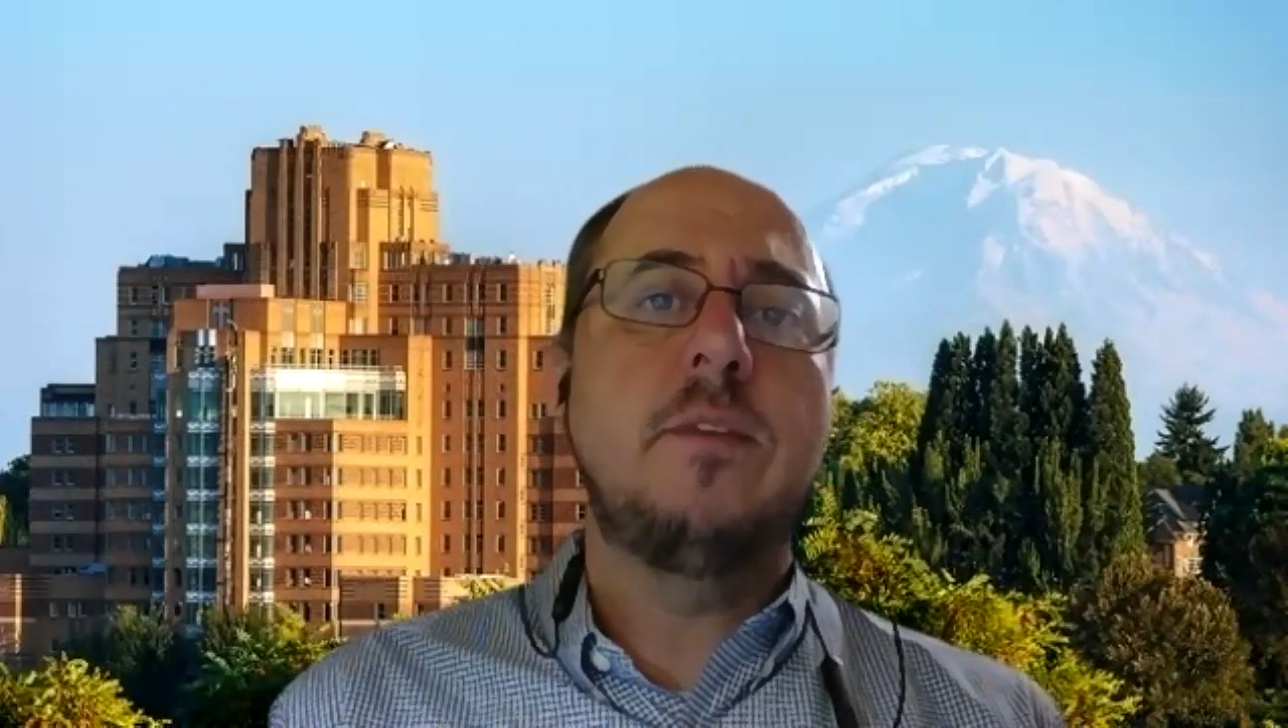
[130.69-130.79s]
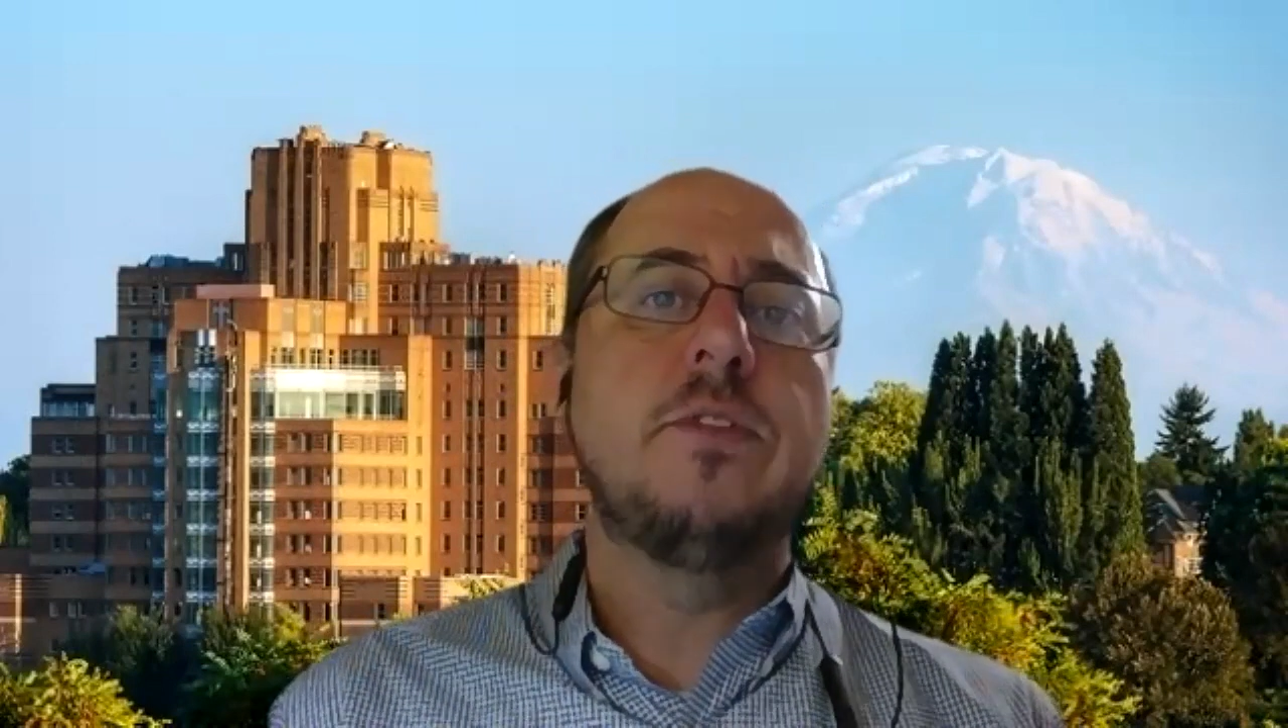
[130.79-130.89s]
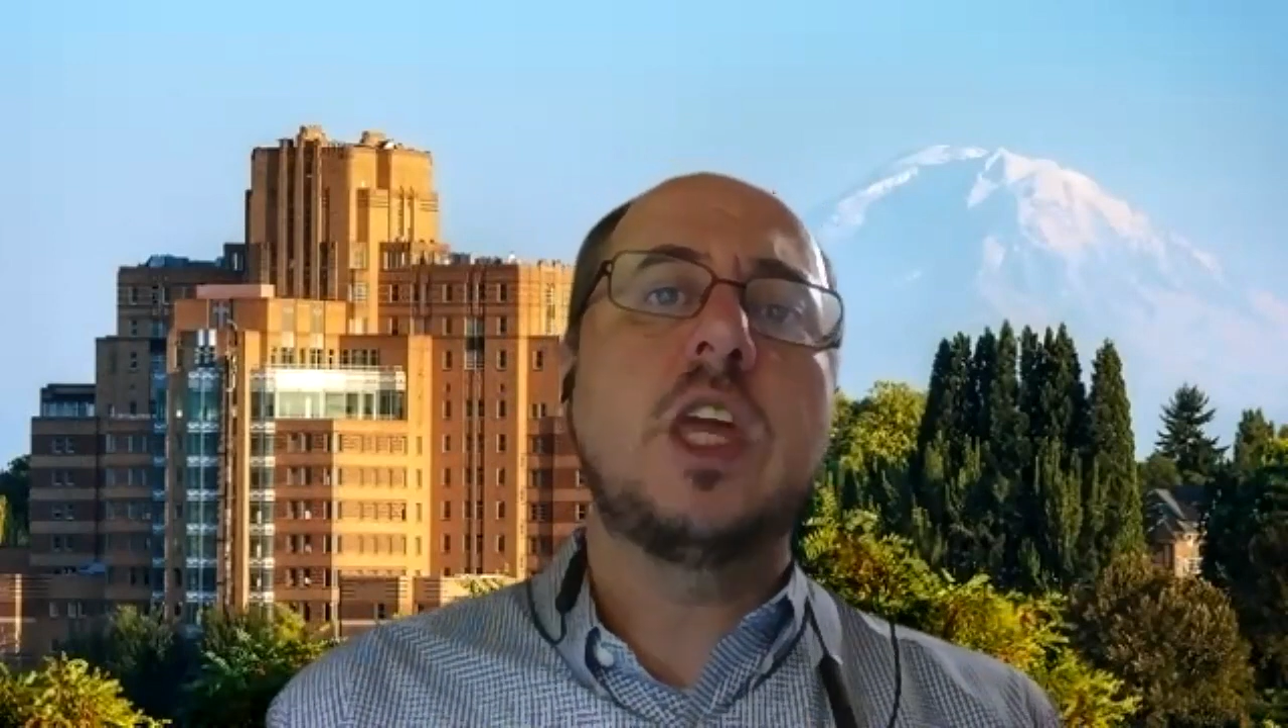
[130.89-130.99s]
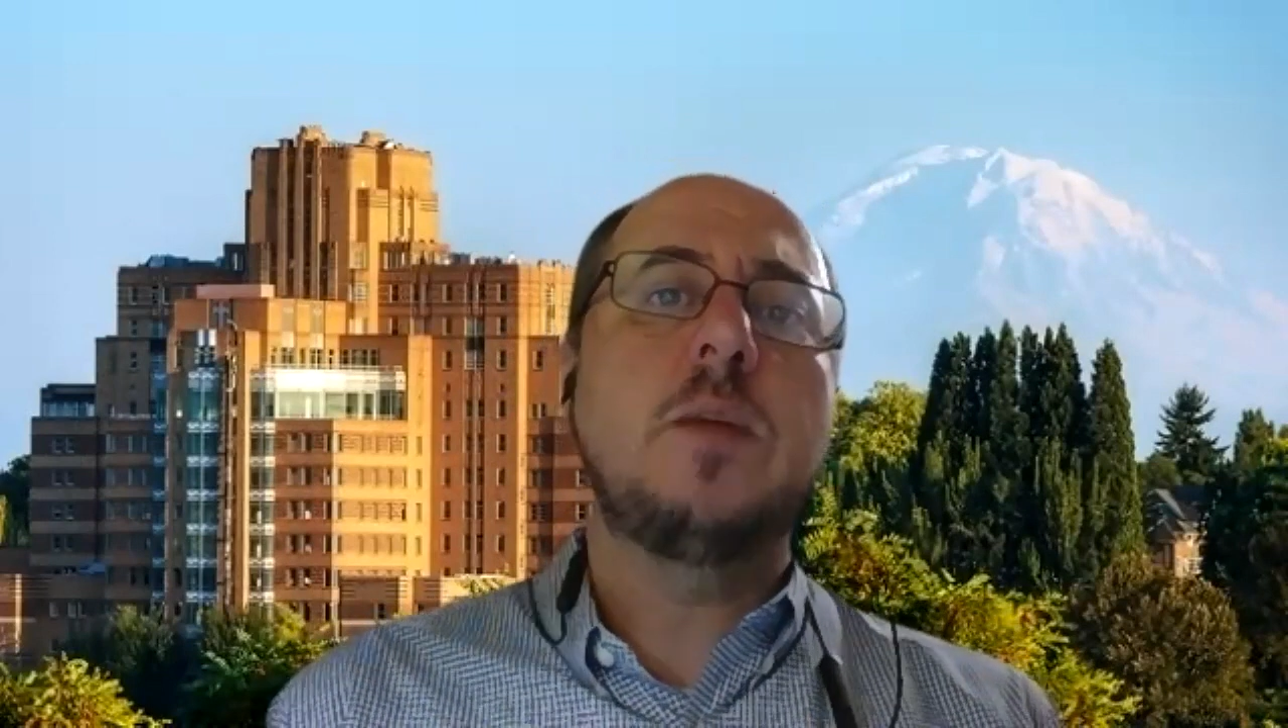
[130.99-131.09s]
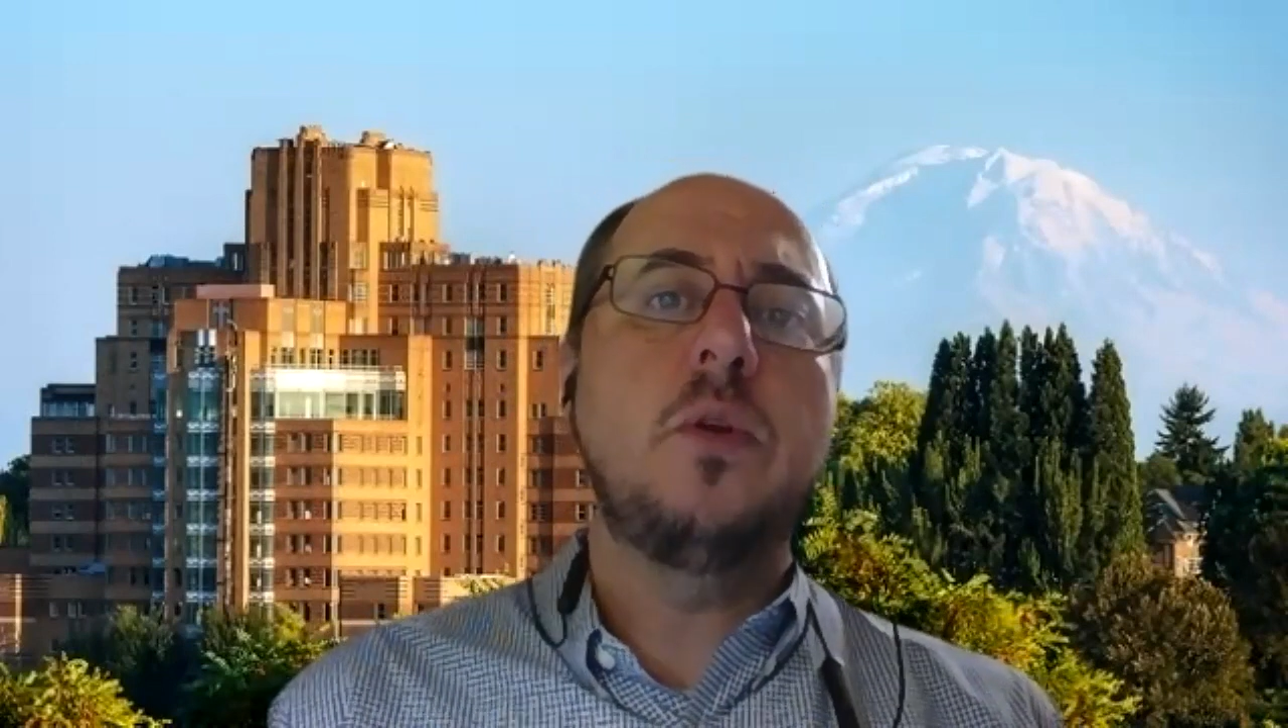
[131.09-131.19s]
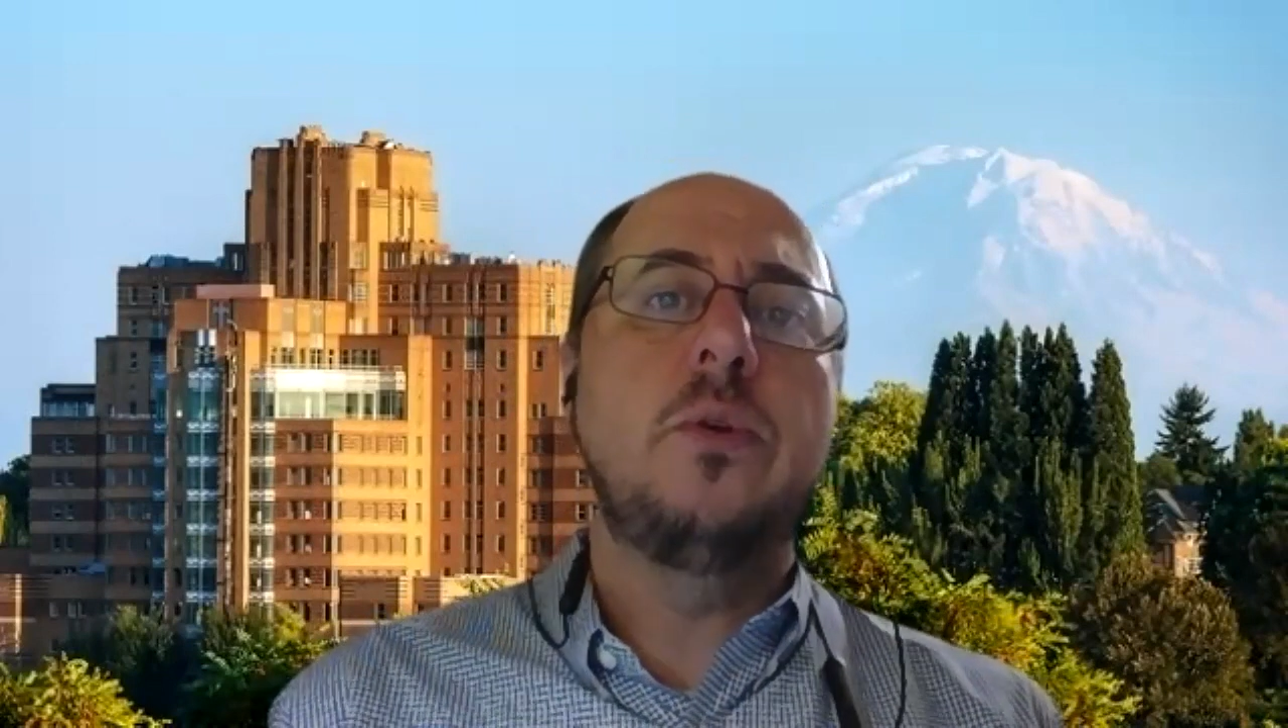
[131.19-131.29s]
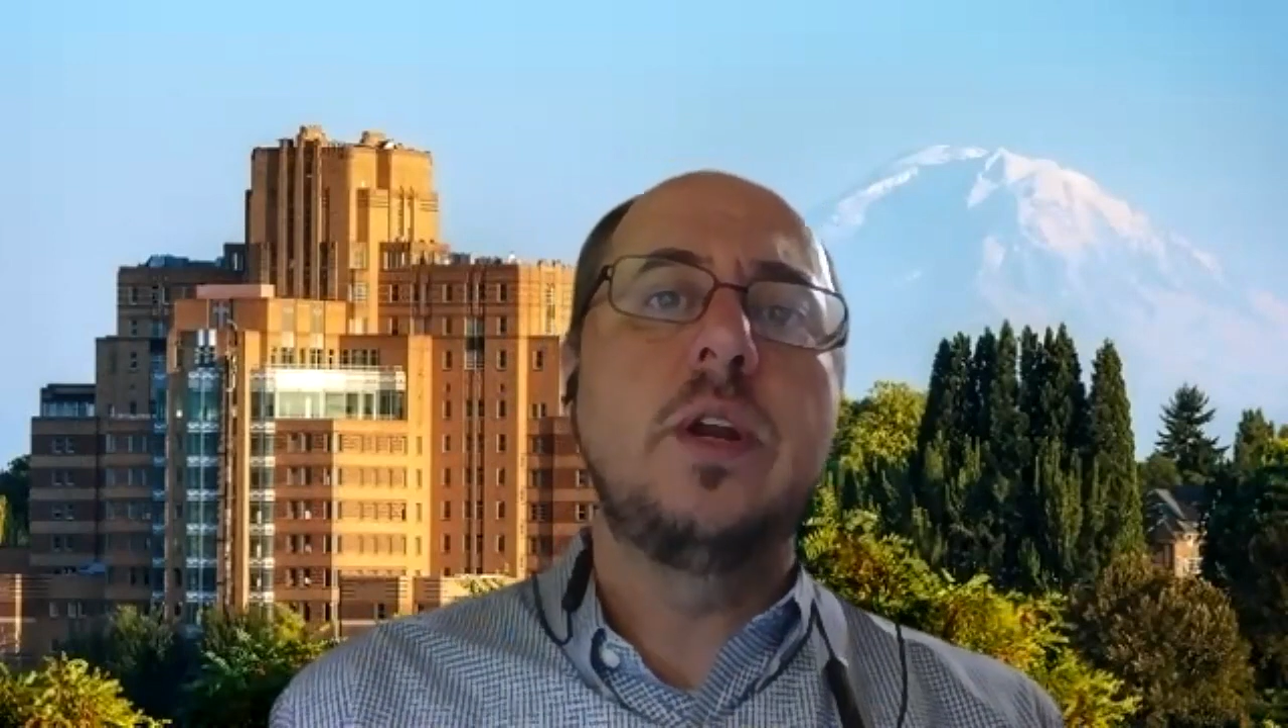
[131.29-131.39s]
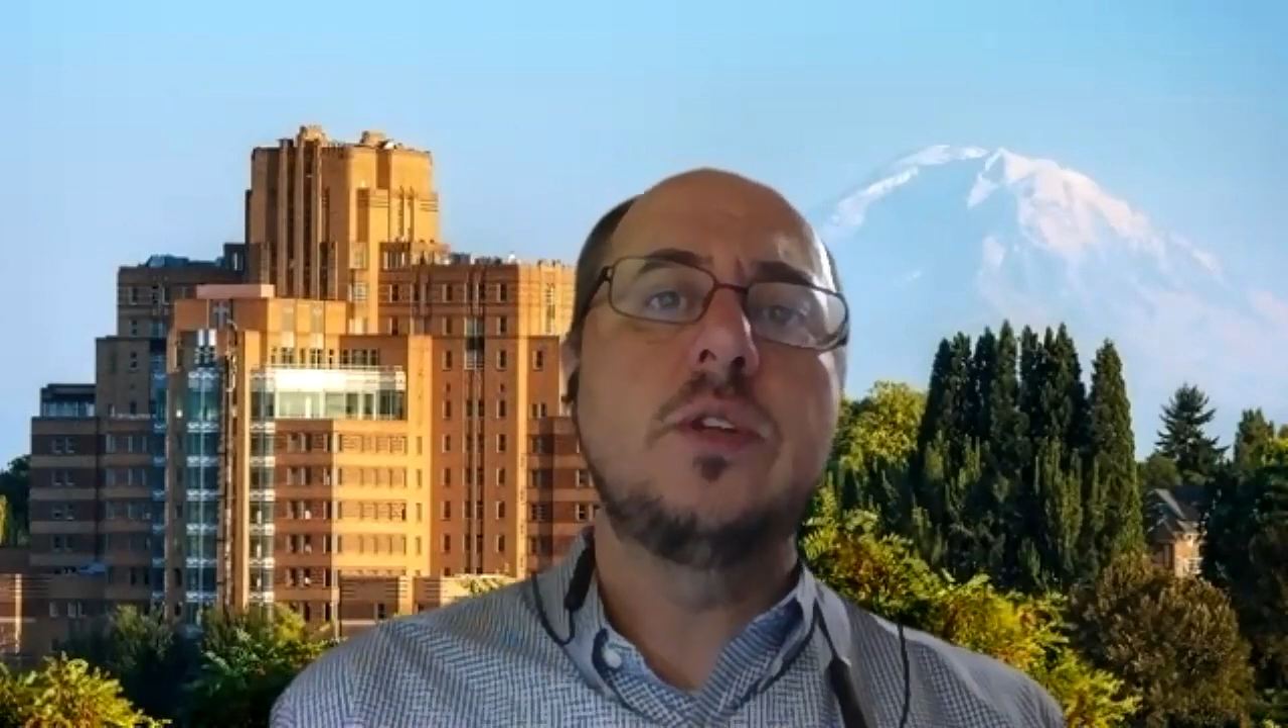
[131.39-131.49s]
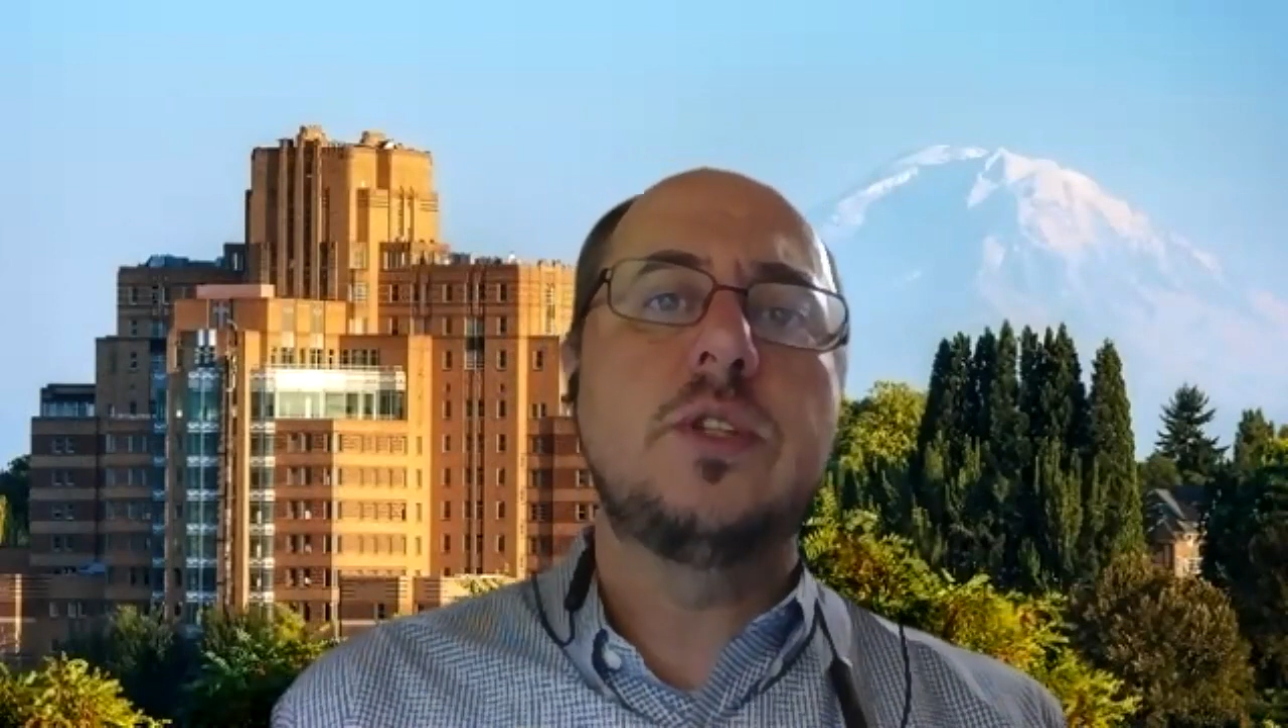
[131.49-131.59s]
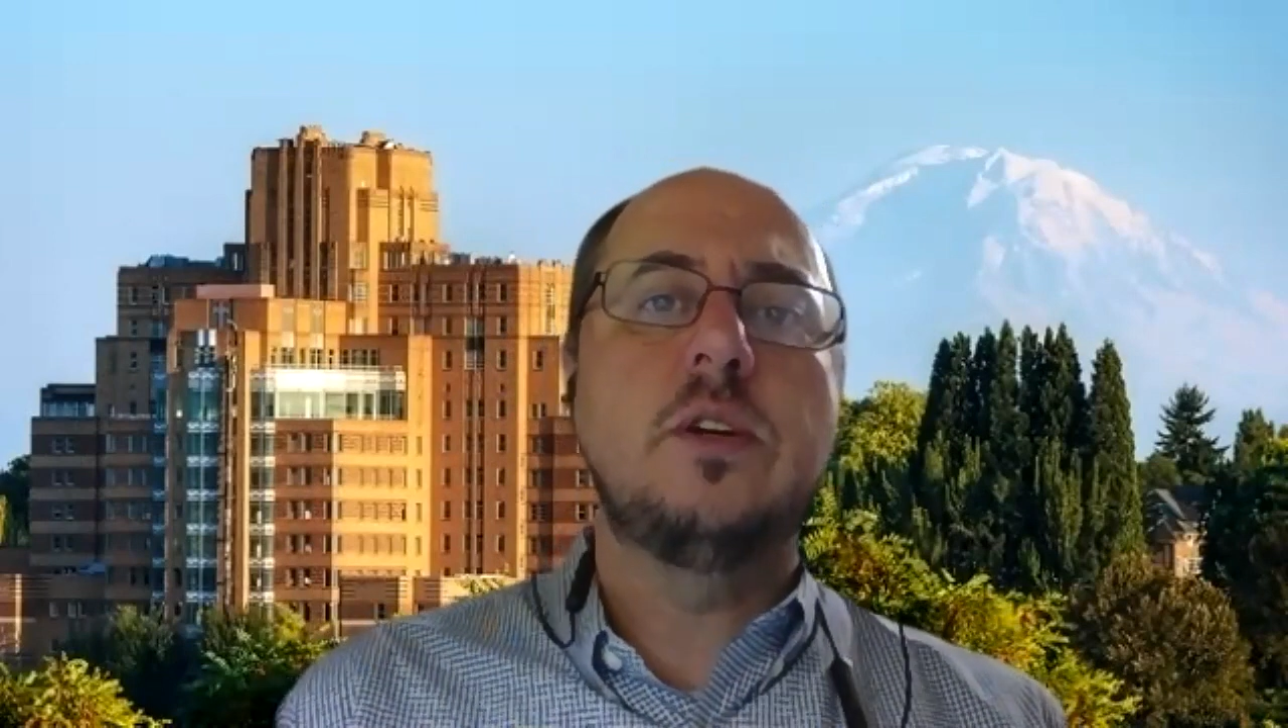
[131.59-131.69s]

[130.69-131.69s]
of the communities